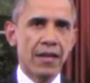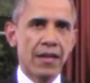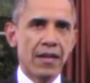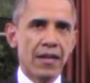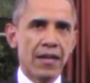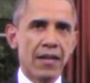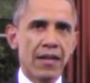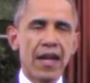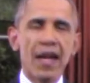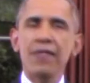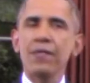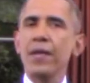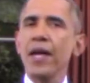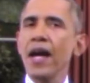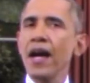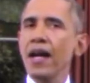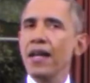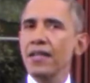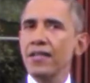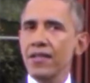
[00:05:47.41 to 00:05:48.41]
The
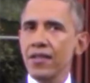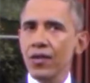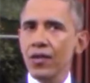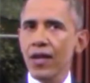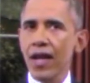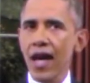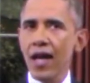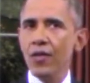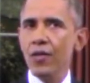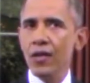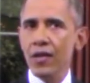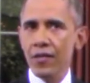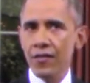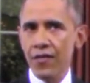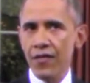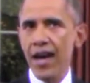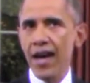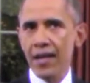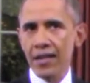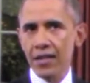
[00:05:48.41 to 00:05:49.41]
FBI is still gathering the
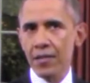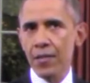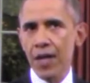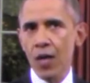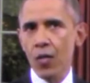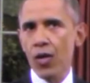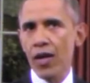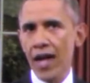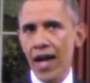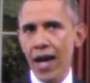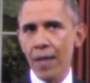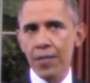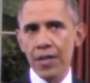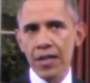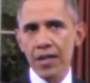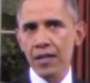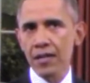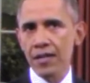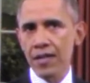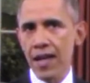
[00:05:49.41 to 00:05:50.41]
facts about what happened
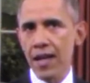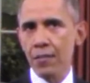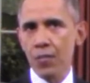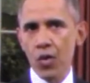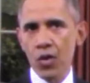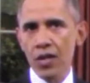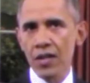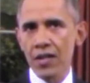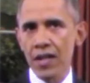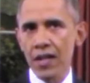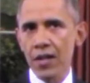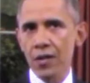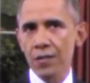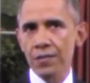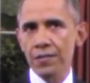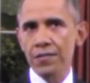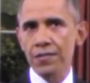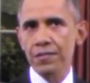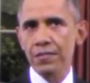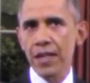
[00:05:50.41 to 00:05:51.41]
in San Bernardino,
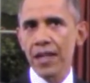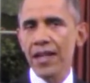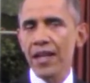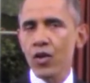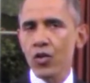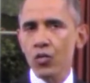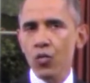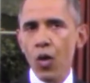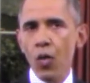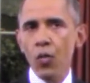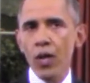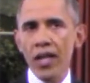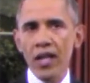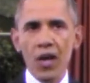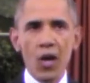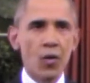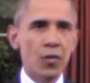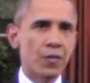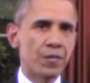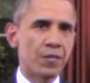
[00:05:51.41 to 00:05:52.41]
but here's what we
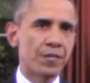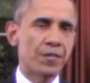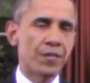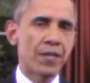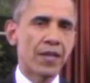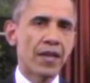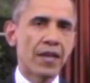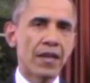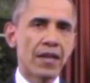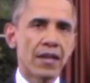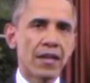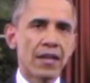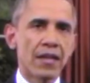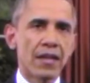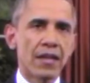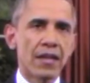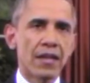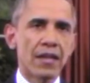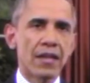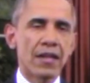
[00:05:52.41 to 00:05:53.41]
know.
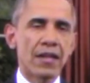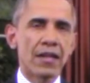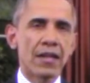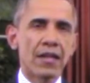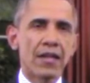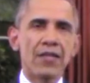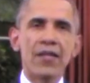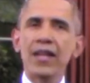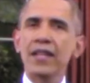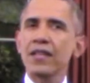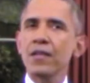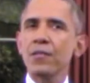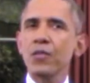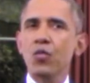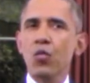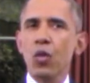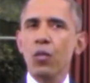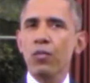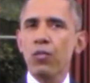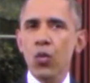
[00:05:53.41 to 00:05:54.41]
The victims
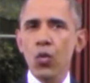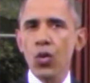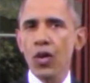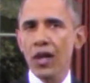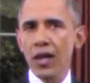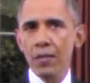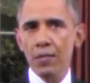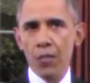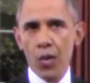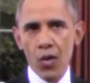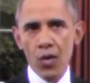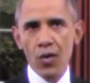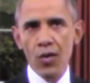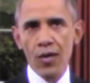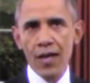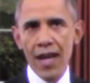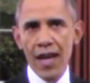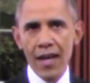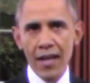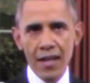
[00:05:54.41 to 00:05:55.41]
were brutally
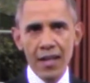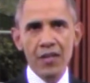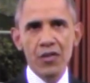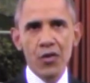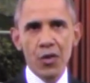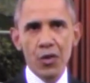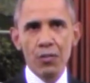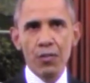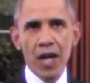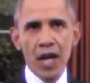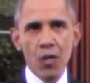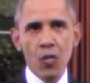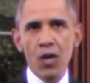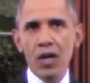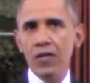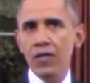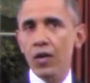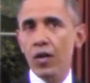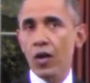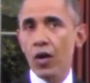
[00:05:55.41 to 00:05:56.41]
murdered and injured by one
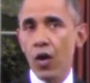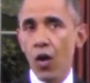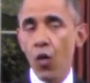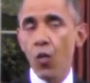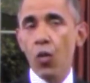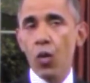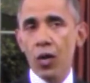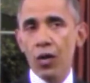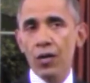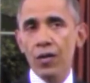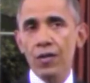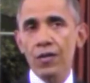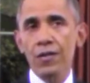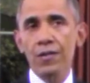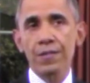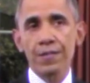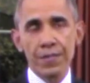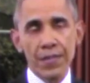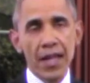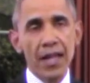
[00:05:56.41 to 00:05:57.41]
of their co-workers
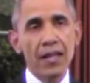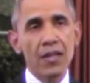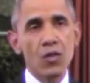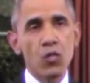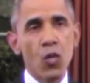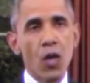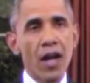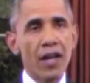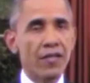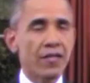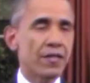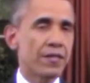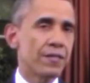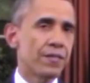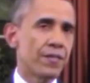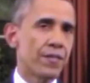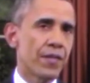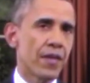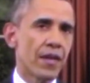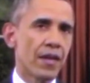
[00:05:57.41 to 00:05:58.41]
and his wife.
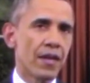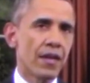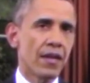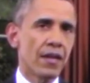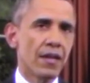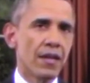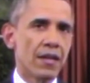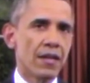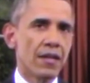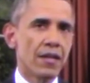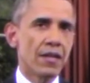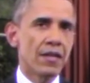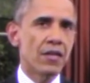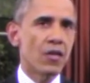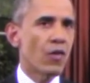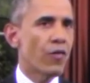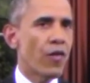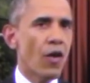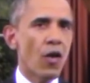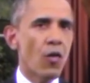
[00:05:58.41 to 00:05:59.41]

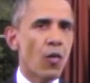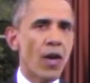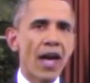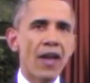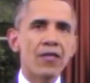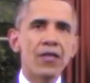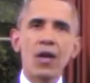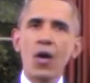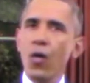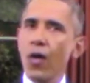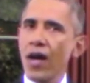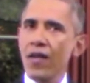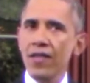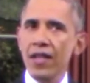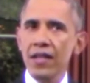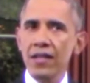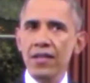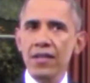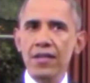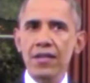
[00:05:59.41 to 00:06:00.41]
So far, we have no
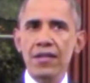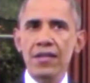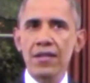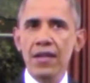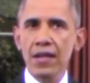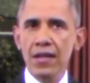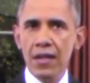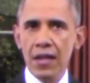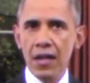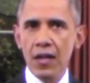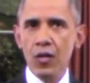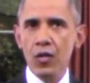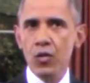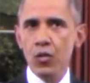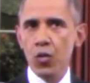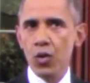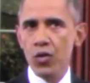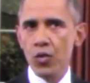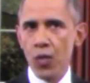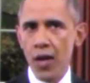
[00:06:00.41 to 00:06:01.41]
evidence that the killers
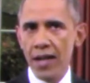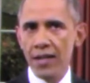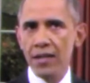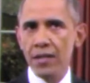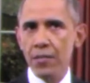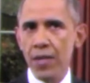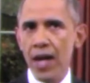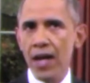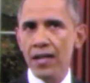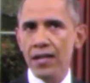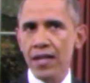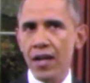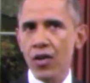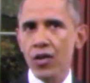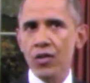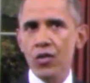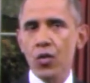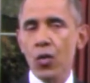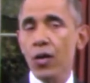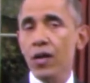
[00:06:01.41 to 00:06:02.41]
were directed by a
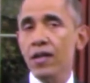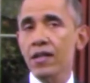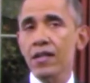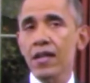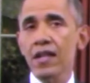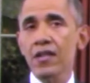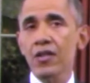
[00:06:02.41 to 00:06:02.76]
terrorist organization